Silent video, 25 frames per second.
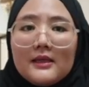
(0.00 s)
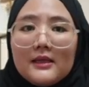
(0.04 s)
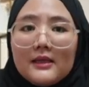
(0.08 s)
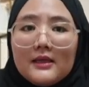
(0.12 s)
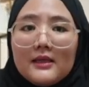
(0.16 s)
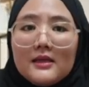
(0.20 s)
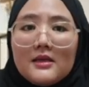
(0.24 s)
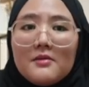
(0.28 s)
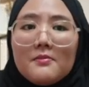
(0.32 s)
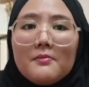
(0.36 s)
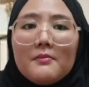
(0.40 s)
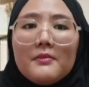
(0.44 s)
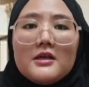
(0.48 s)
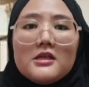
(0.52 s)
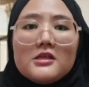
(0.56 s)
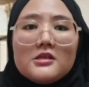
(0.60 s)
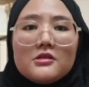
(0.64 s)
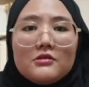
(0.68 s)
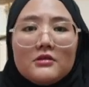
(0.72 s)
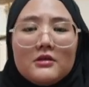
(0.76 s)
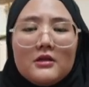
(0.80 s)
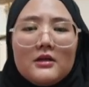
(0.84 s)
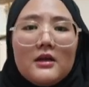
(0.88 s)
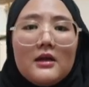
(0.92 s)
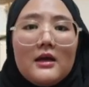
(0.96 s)
Here, my
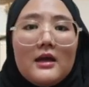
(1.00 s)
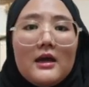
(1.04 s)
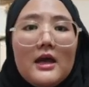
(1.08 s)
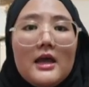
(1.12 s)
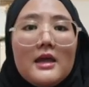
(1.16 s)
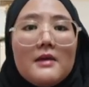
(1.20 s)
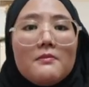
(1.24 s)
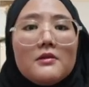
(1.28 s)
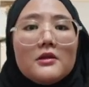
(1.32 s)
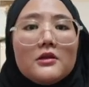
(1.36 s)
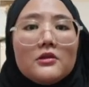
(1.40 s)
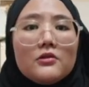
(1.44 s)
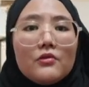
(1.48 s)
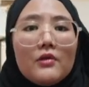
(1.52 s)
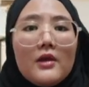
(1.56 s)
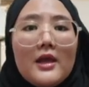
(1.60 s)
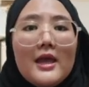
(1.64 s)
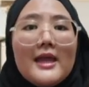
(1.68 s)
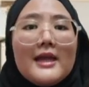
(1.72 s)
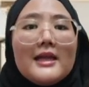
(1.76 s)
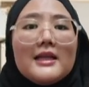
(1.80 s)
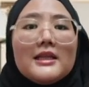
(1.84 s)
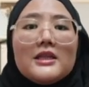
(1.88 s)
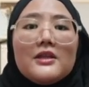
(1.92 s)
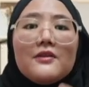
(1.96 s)
students are able to
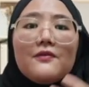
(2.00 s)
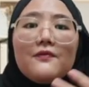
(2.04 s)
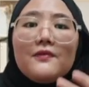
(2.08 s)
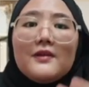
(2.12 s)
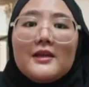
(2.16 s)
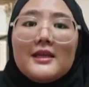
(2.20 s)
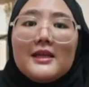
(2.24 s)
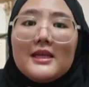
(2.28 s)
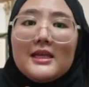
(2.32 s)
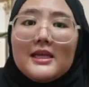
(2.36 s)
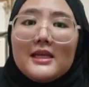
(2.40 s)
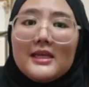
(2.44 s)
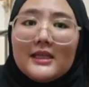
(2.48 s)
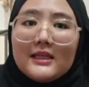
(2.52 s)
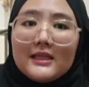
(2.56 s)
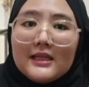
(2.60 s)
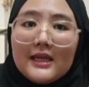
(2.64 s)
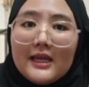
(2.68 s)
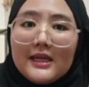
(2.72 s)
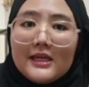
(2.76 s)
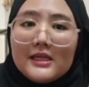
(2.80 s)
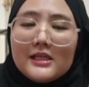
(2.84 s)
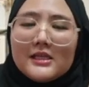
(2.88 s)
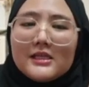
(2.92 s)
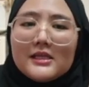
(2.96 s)
actively
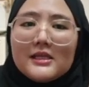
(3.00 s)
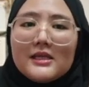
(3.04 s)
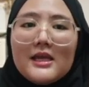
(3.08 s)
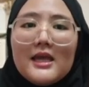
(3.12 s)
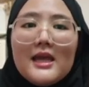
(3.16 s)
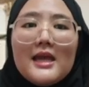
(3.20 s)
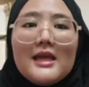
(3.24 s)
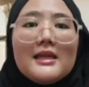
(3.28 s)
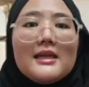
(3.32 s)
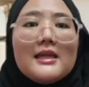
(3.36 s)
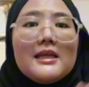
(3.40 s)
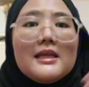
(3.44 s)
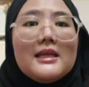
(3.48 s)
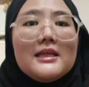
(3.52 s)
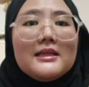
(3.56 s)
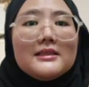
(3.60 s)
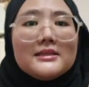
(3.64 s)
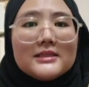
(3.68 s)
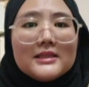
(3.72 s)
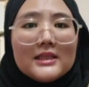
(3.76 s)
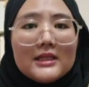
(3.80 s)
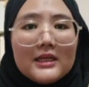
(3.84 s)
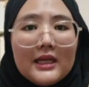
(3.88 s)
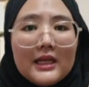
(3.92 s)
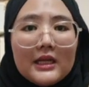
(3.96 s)
engage and
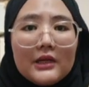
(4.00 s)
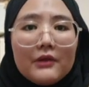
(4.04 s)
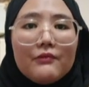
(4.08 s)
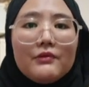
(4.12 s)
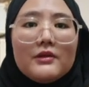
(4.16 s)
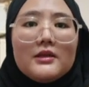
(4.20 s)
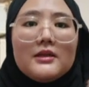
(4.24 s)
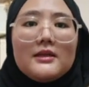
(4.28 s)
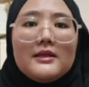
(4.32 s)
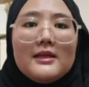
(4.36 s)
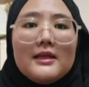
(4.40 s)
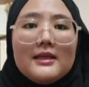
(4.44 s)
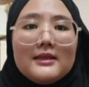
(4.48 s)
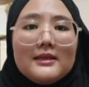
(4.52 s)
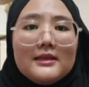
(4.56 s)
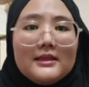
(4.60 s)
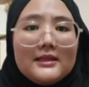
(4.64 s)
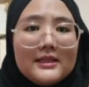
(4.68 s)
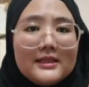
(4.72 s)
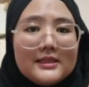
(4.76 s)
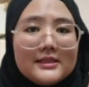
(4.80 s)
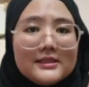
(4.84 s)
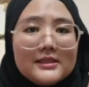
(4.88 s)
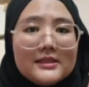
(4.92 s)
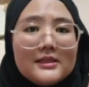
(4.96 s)
interact with their
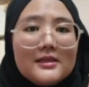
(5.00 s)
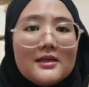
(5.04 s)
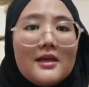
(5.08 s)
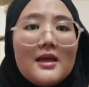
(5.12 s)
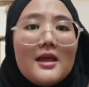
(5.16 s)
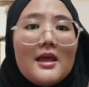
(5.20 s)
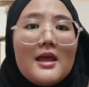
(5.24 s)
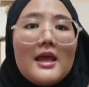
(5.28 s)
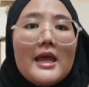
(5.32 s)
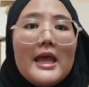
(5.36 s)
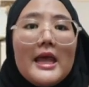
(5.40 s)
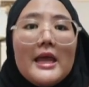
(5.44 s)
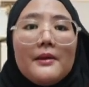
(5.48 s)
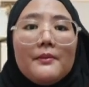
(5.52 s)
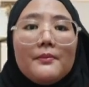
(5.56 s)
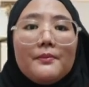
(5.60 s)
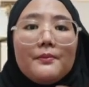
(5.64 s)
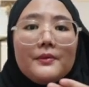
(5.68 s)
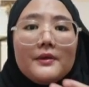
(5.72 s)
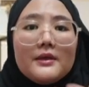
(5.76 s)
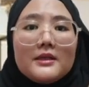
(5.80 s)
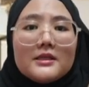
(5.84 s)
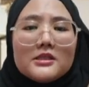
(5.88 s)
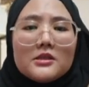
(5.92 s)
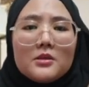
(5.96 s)
teacher
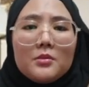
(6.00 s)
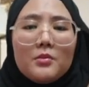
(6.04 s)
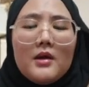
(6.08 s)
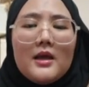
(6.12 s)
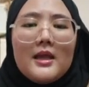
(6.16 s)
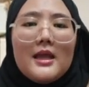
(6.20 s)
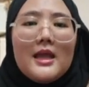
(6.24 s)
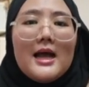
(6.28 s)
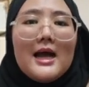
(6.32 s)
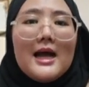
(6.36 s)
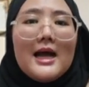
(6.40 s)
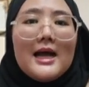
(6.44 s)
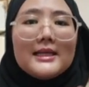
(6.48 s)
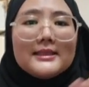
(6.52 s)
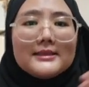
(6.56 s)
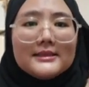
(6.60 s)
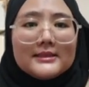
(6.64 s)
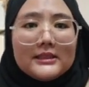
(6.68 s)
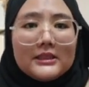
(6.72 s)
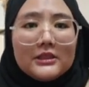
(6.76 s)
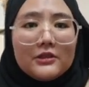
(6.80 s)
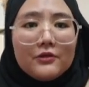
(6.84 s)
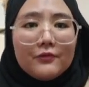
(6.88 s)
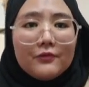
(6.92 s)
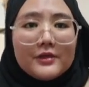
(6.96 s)
and peers by
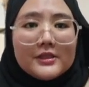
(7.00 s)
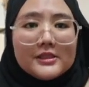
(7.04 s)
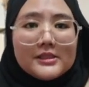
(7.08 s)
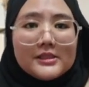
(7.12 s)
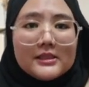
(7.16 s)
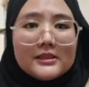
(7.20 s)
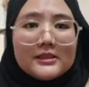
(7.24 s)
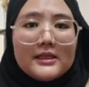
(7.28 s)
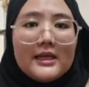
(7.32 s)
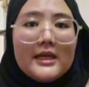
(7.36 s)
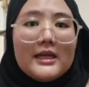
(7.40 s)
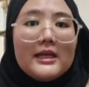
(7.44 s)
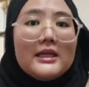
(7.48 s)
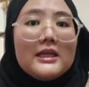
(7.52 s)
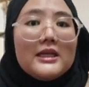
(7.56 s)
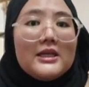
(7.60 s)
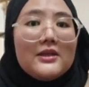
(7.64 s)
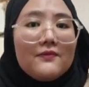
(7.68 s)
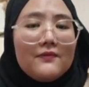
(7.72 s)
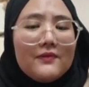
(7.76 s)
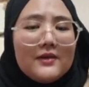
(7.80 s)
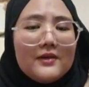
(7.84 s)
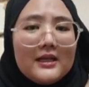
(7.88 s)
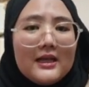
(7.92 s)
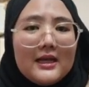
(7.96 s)
asking questions and
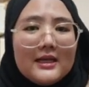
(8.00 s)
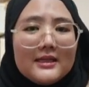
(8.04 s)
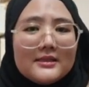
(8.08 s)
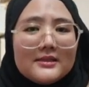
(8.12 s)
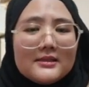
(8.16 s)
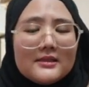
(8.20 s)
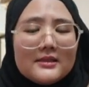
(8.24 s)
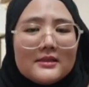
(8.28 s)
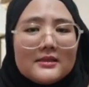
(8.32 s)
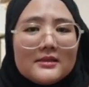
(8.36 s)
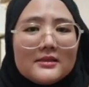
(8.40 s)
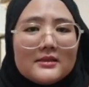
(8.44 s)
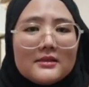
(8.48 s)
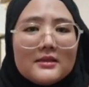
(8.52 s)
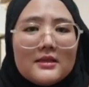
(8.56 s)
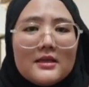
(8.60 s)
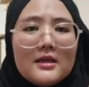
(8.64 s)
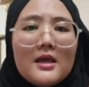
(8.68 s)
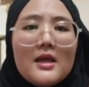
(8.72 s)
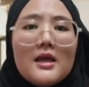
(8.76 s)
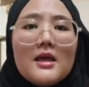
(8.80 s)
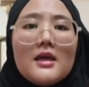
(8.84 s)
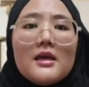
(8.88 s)
giving answers.